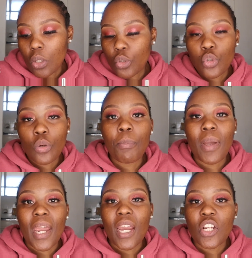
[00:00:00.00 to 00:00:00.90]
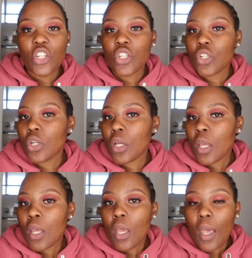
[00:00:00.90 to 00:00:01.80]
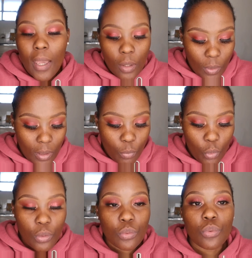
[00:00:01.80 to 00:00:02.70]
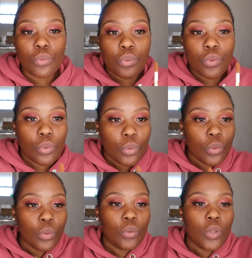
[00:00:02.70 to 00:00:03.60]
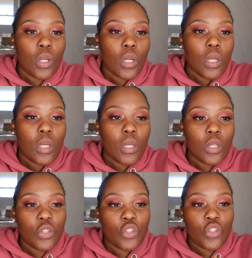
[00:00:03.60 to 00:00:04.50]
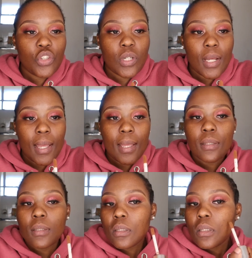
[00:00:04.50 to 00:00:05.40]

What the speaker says: True Beige, and what I'm going to do is just